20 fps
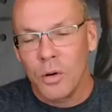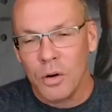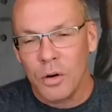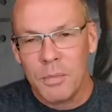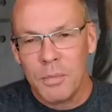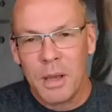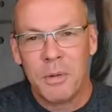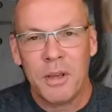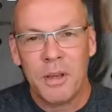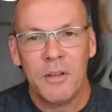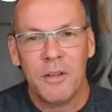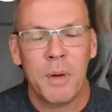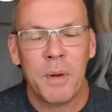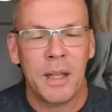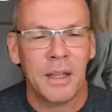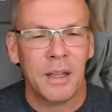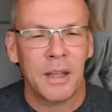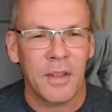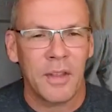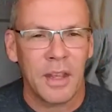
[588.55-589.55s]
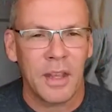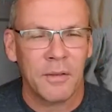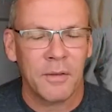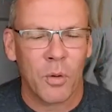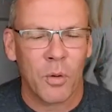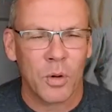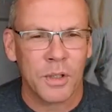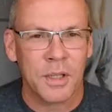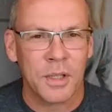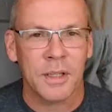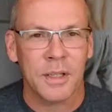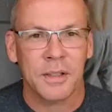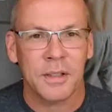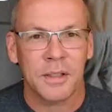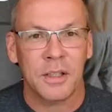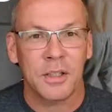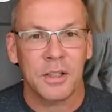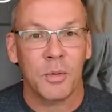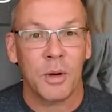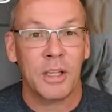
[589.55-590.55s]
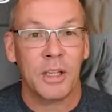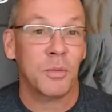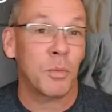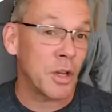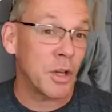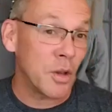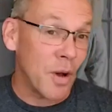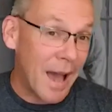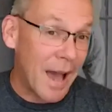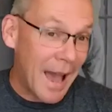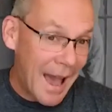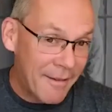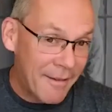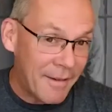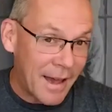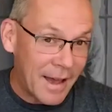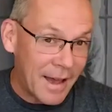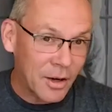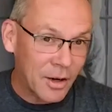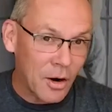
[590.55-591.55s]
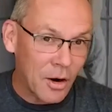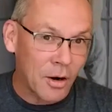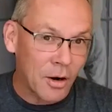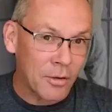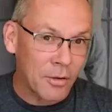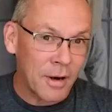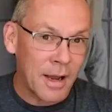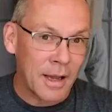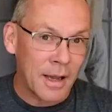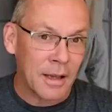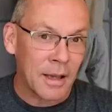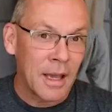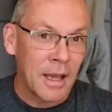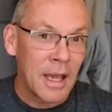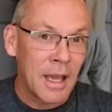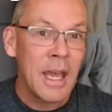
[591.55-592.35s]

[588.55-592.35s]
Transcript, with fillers: or maybe you've been in the unfortunate situation where you have had a car wreck